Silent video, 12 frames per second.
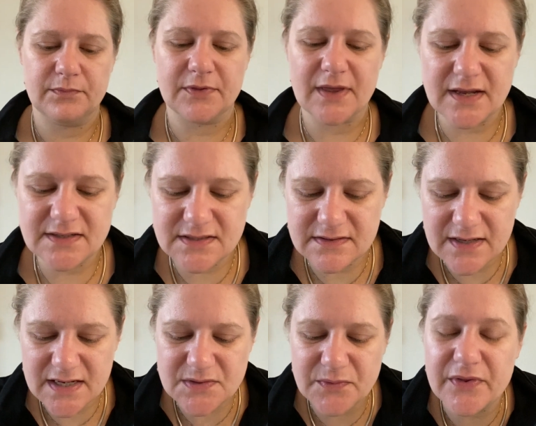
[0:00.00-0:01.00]

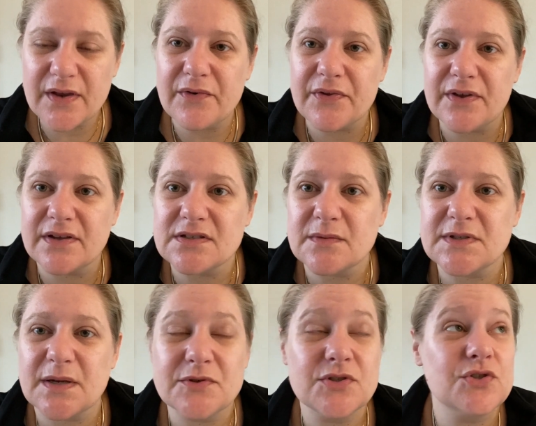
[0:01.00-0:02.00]
that's with everything.
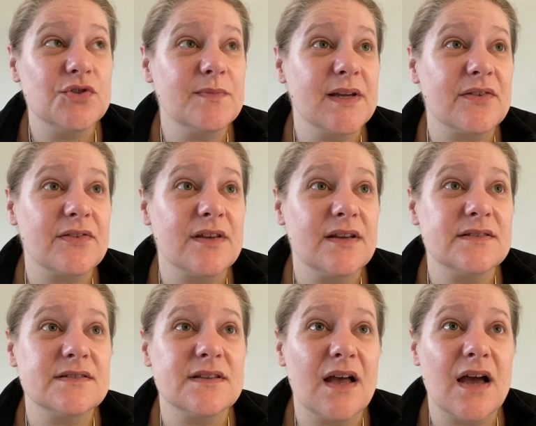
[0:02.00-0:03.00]
Sometimes you do make
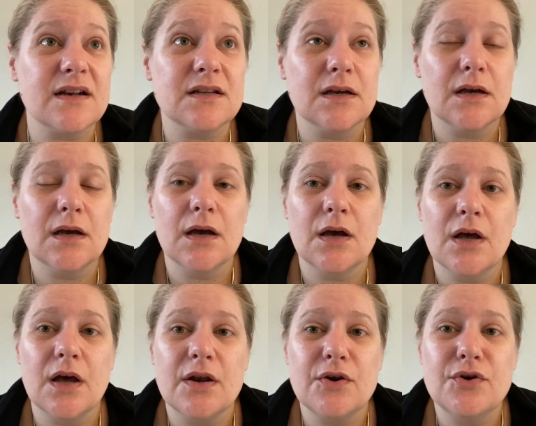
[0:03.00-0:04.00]
things that
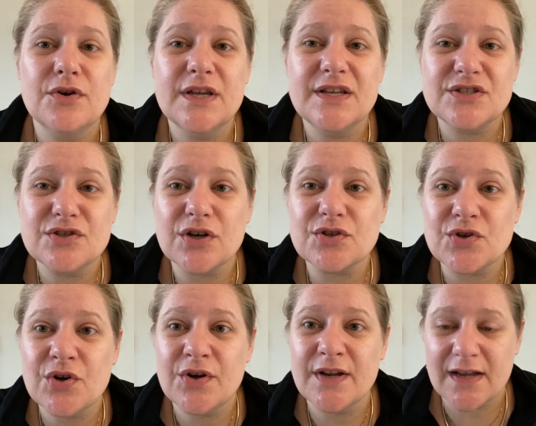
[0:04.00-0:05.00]
is not
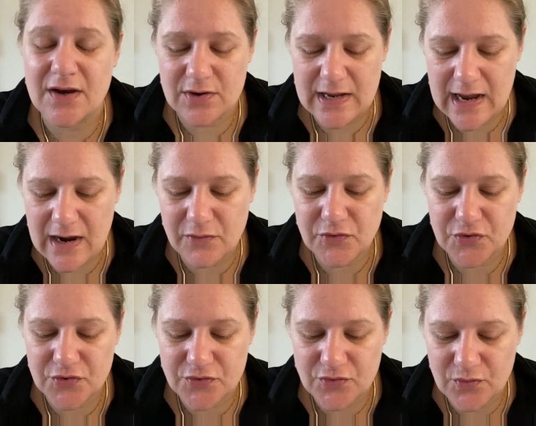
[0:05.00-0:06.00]
turning out how you
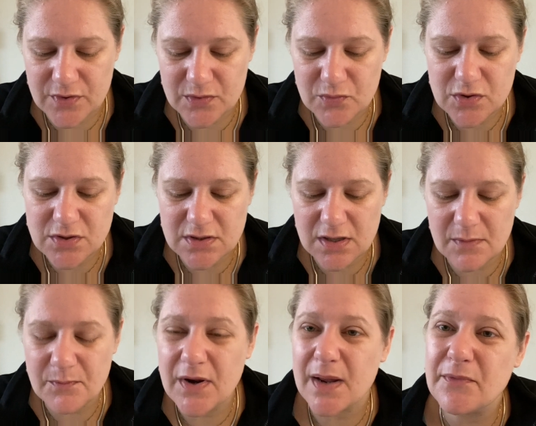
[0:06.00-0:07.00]
thought it would,
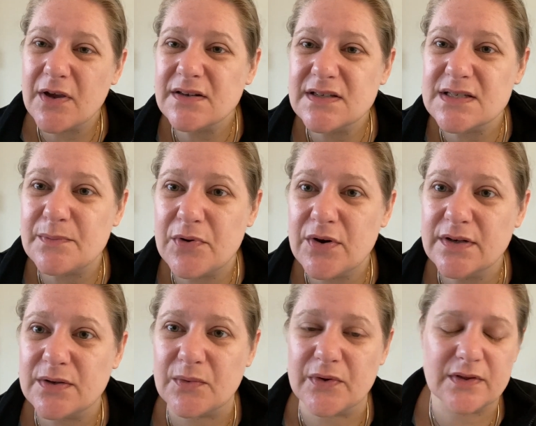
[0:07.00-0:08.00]
but I'm not
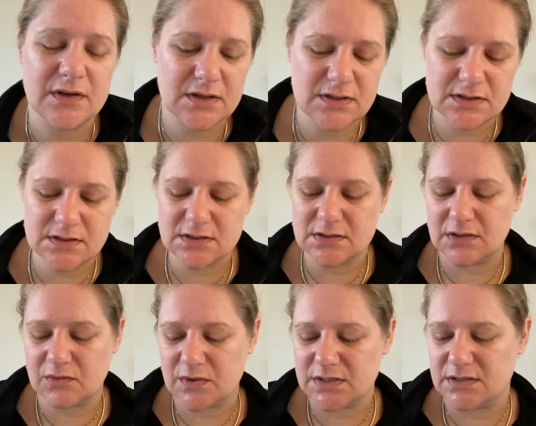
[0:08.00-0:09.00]
disappointed with it. It's just, the
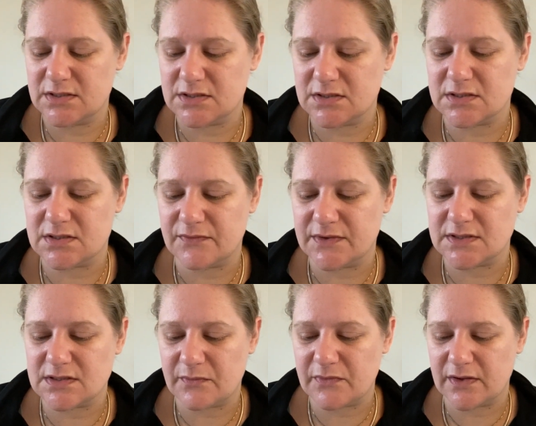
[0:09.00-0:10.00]
question is just if it's
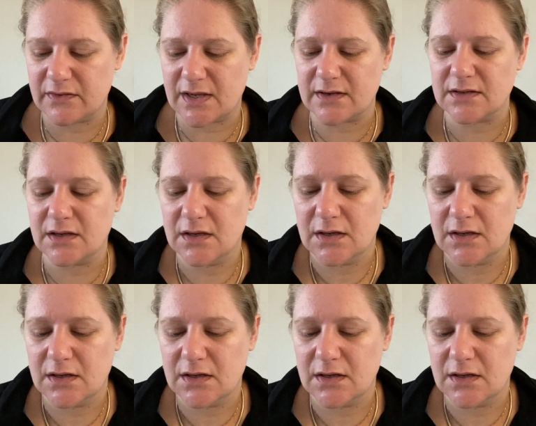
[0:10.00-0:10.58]
something that